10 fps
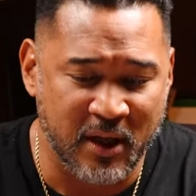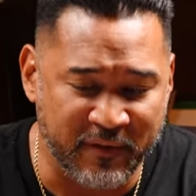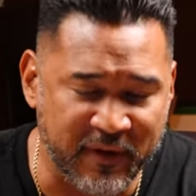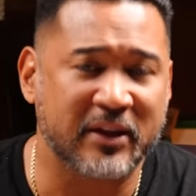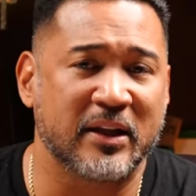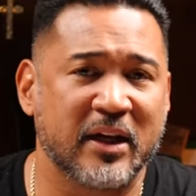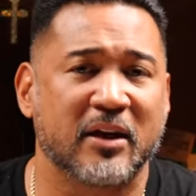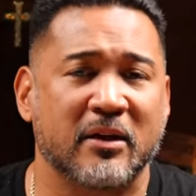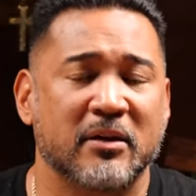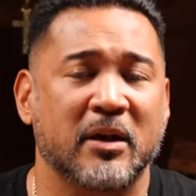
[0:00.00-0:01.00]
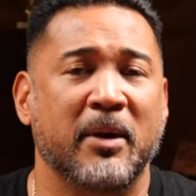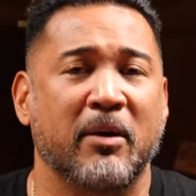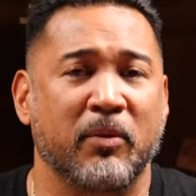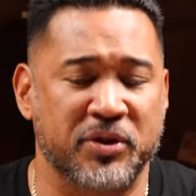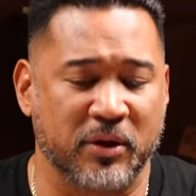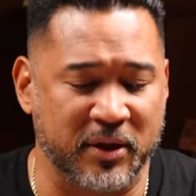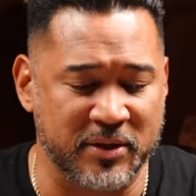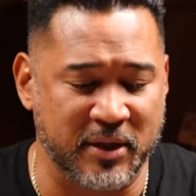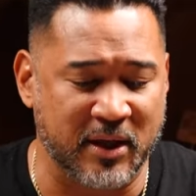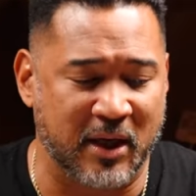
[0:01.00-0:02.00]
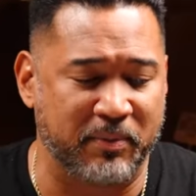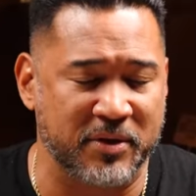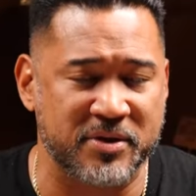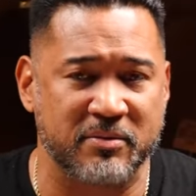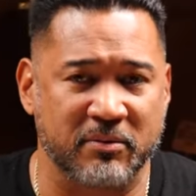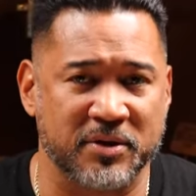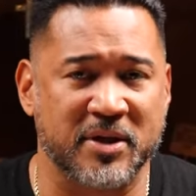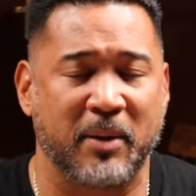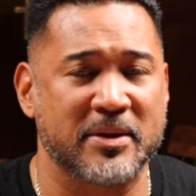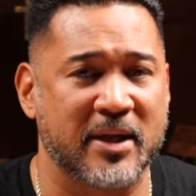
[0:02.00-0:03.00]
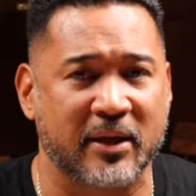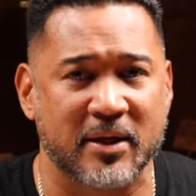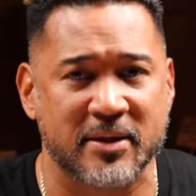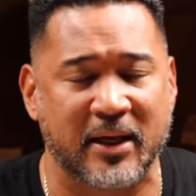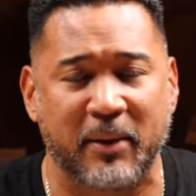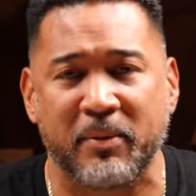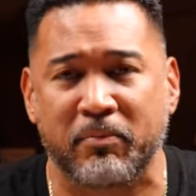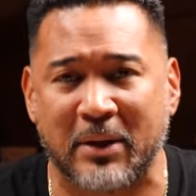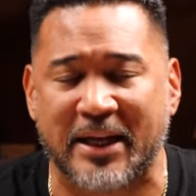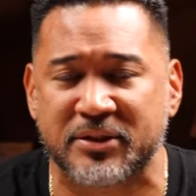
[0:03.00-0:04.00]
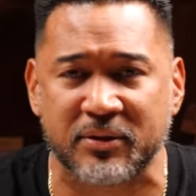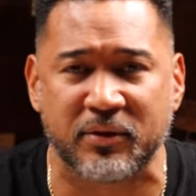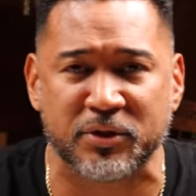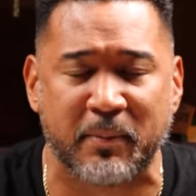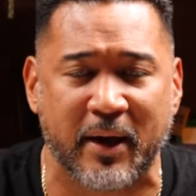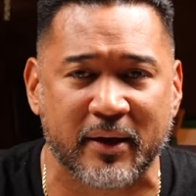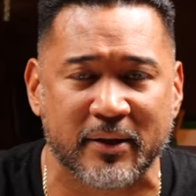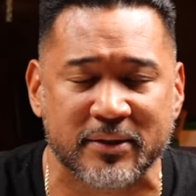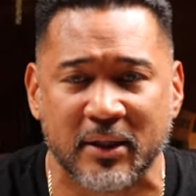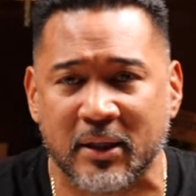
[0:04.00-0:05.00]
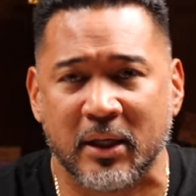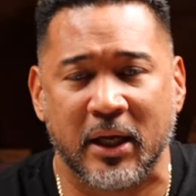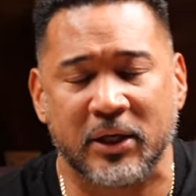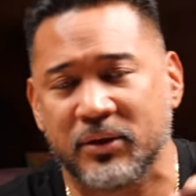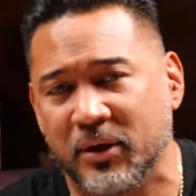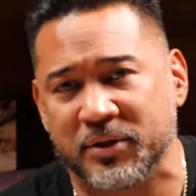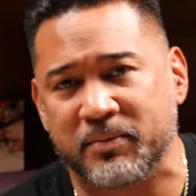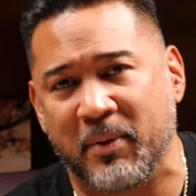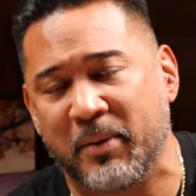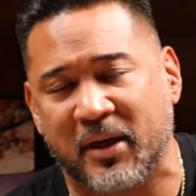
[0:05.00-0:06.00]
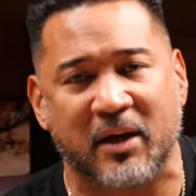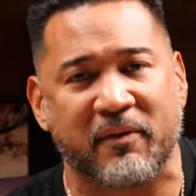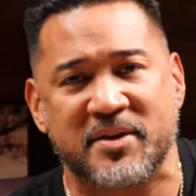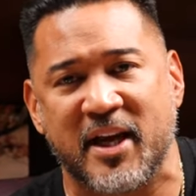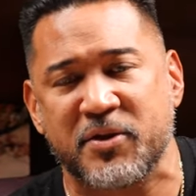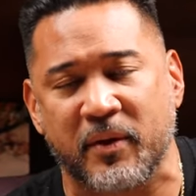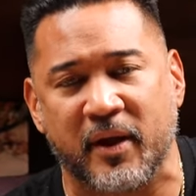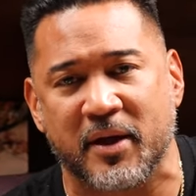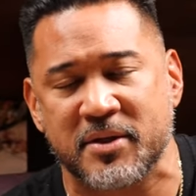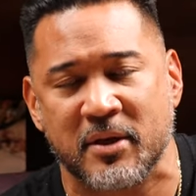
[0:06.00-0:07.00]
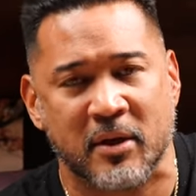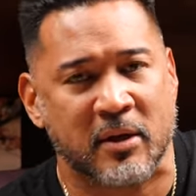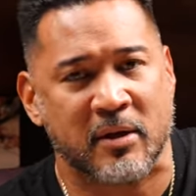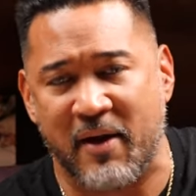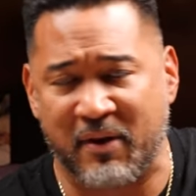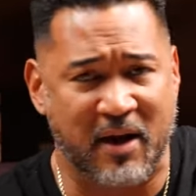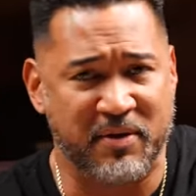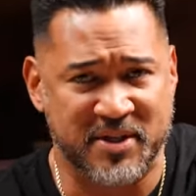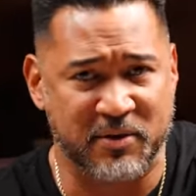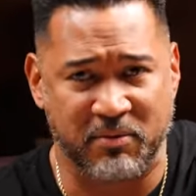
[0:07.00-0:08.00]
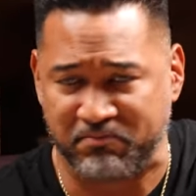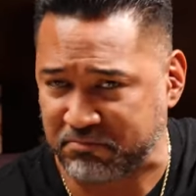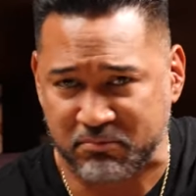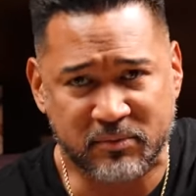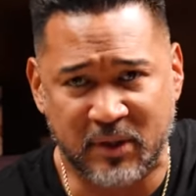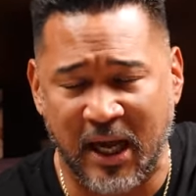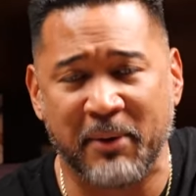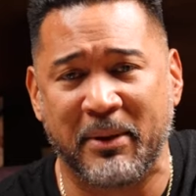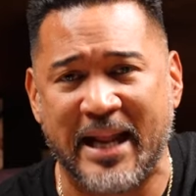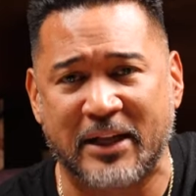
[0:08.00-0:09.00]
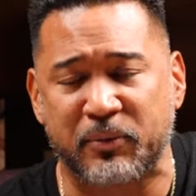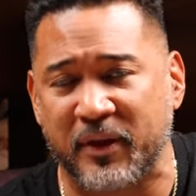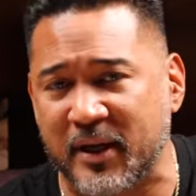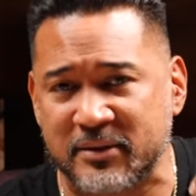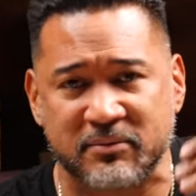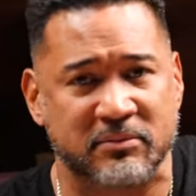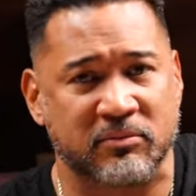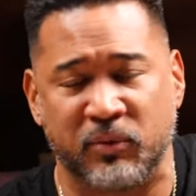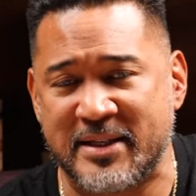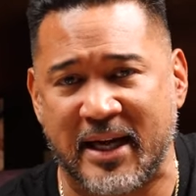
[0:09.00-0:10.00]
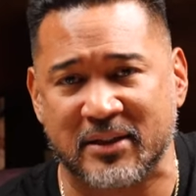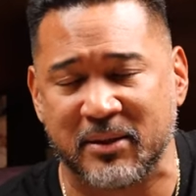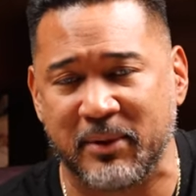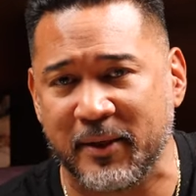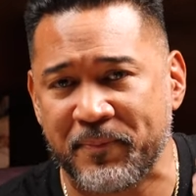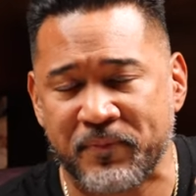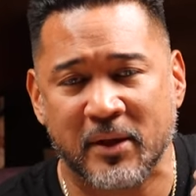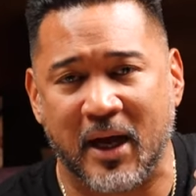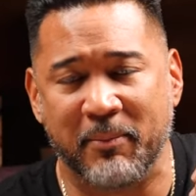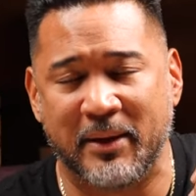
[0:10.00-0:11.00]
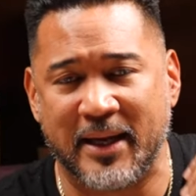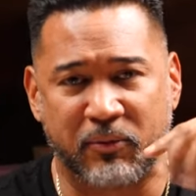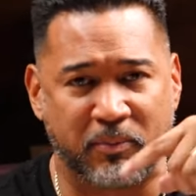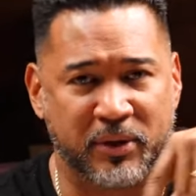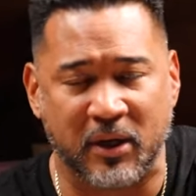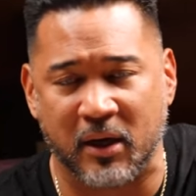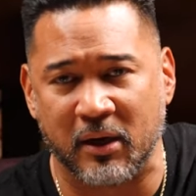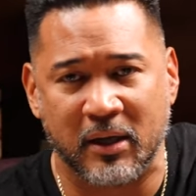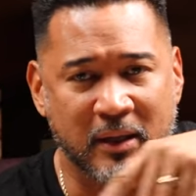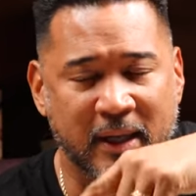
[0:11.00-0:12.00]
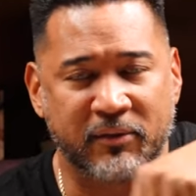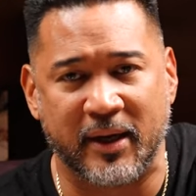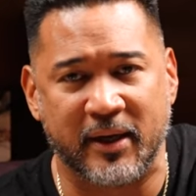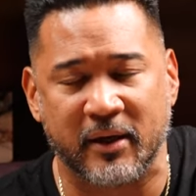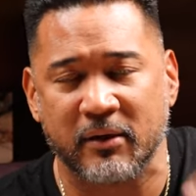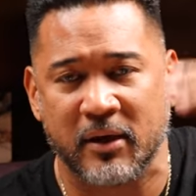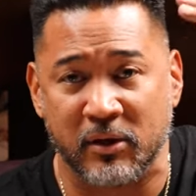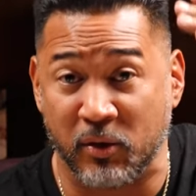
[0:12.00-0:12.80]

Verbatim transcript: If you're not clear about what you're looking to accomplish, there's companies like us that can help you blast through those barriers and who knows, maybe a conversation with us, have a conversation on Minnect with us, reach out to me. On Minnect, we'll put our link right here.